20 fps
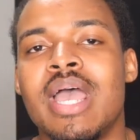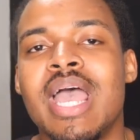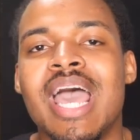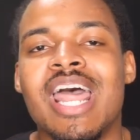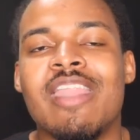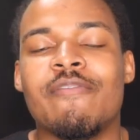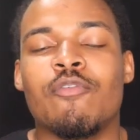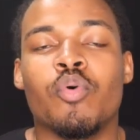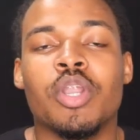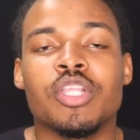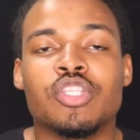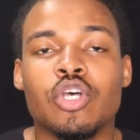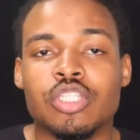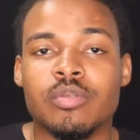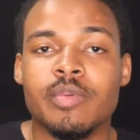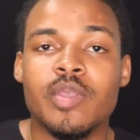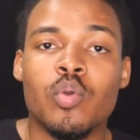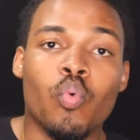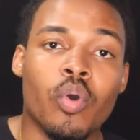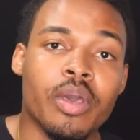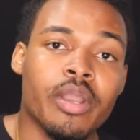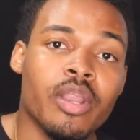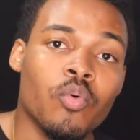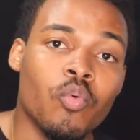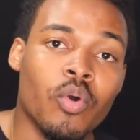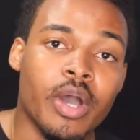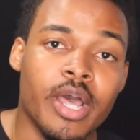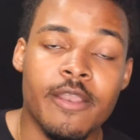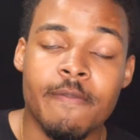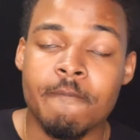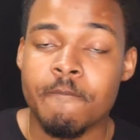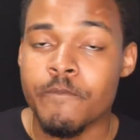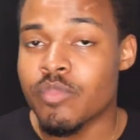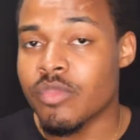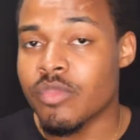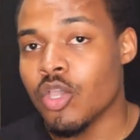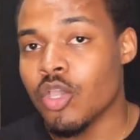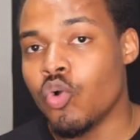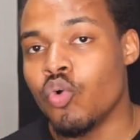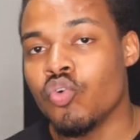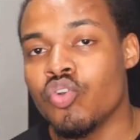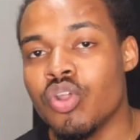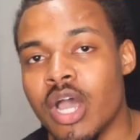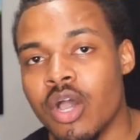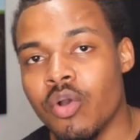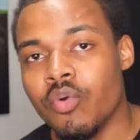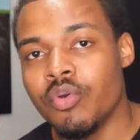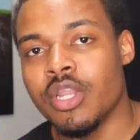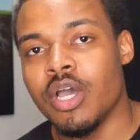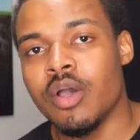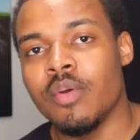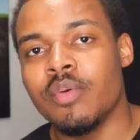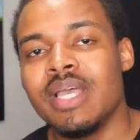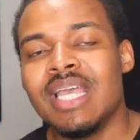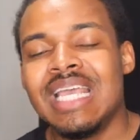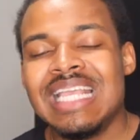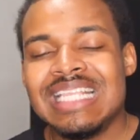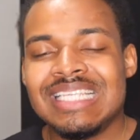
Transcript: And if you want to talk to me one on one uno uno.